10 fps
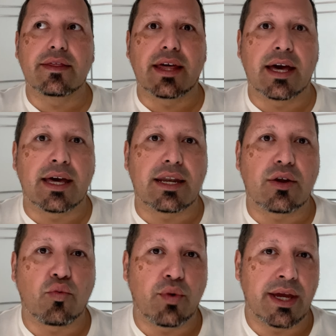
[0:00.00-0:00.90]

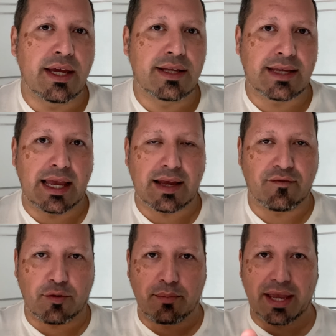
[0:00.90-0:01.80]
That we take
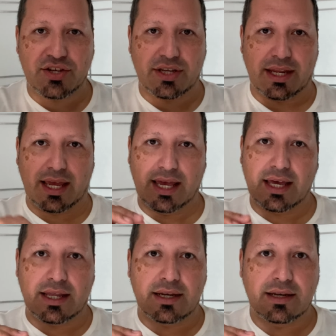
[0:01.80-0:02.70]
information
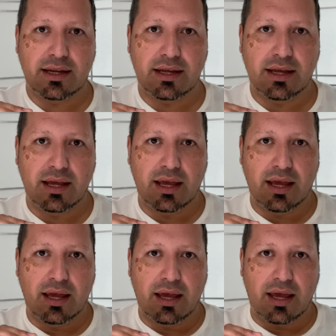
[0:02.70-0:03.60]
in
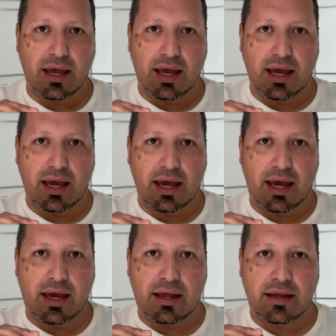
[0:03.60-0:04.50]

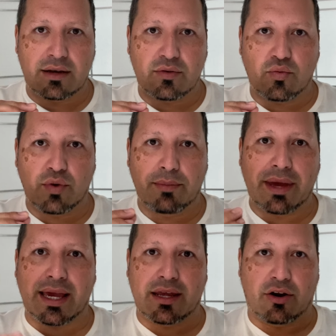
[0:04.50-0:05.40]
and we
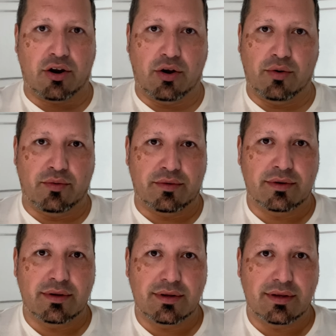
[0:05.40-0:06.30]
make it our
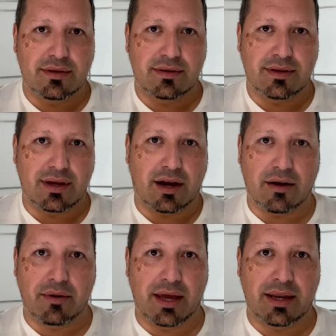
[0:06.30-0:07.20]
own
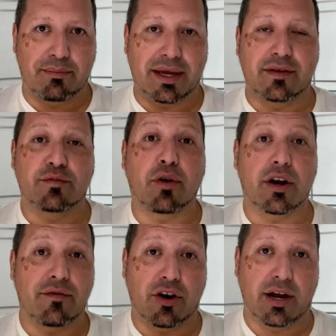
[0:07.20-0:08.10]
and it becomes
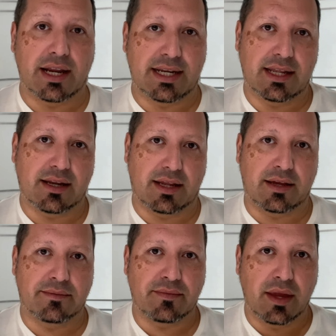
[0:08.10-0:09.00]
part of our
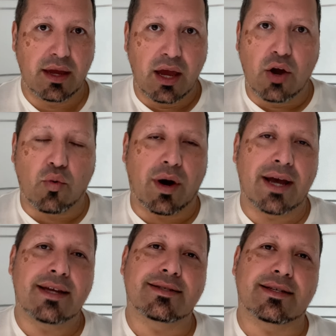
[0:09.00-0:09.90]
identity.
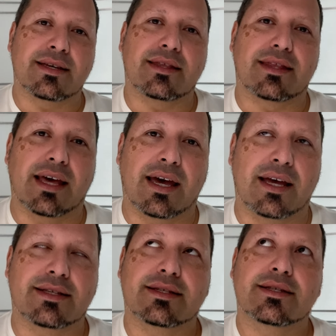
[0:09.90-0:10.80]
Why is it
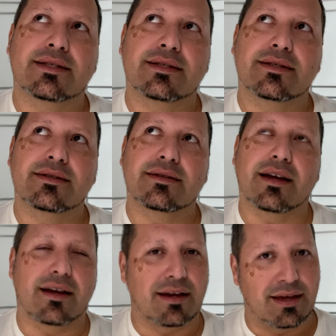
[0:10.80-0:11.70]
that
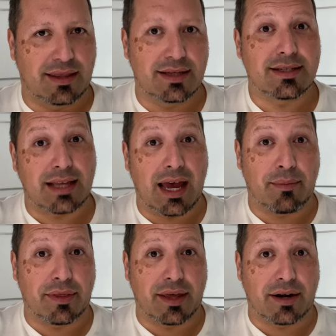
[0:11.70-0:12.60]
uh, this is a
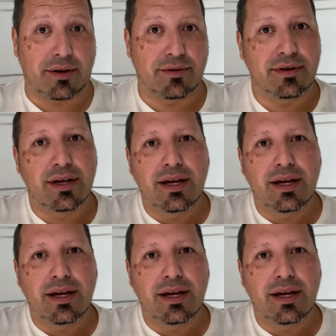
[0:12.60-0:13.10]
hypothetical?